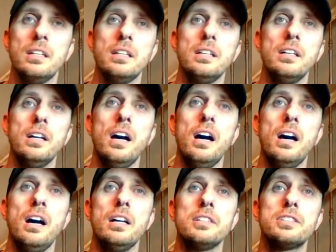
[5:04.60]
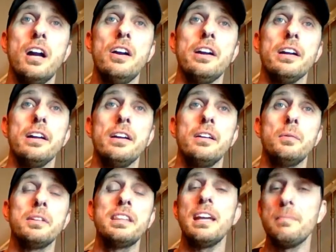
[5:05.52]
Uh, sorry.
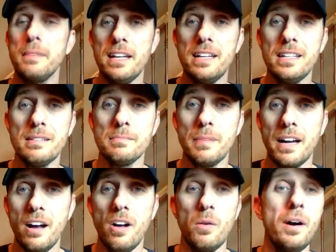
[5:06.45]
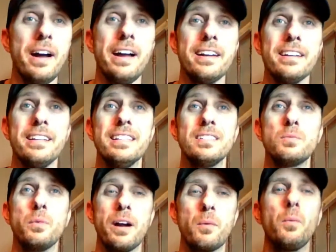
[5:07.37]
What they mean by all white is
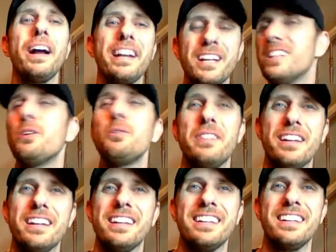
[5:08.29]
wear white clothing.